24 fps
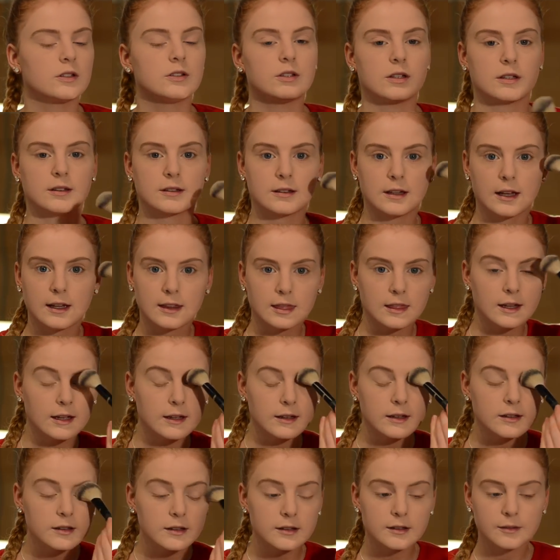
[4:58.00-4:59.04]
Just like
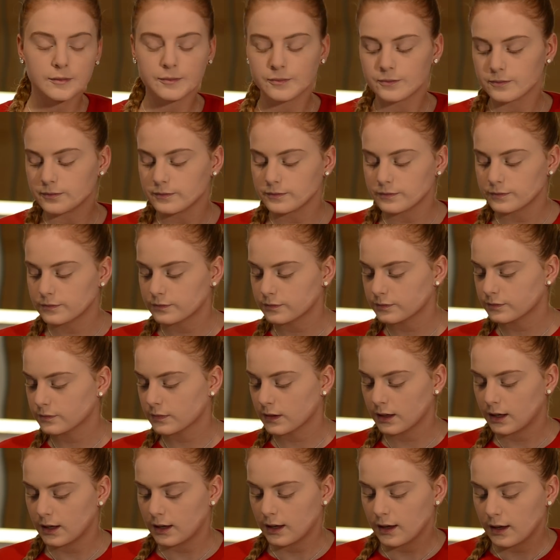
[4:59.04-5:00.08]
this.
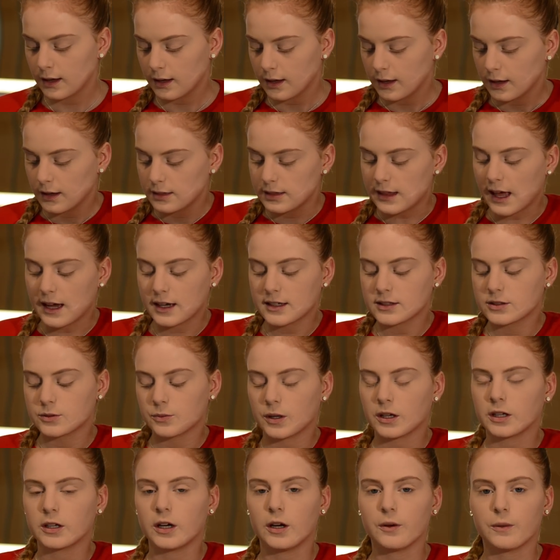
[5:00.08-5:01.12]
Next,
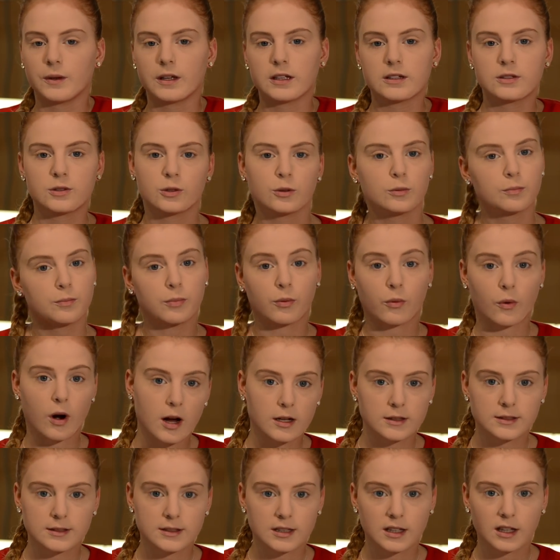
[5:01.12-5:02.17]
we're going to
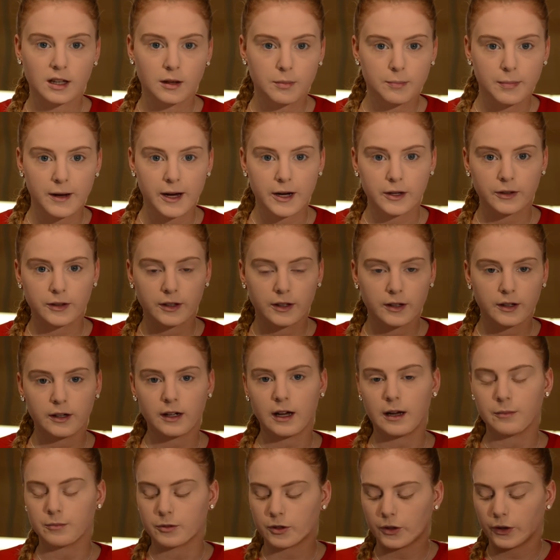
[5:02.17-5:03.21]
bronzing powder.
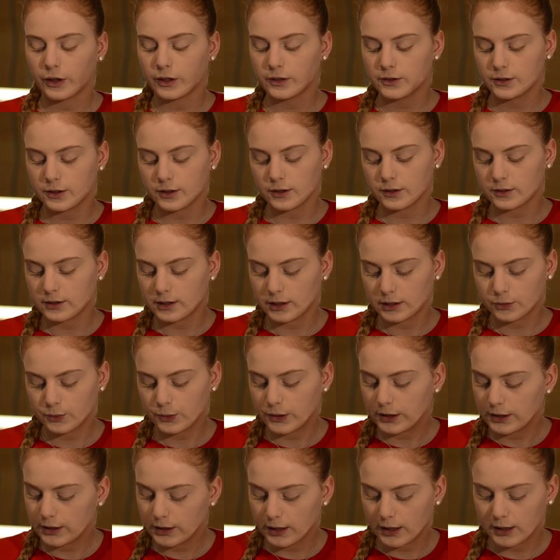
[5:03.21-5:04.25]
I'm going to use this one.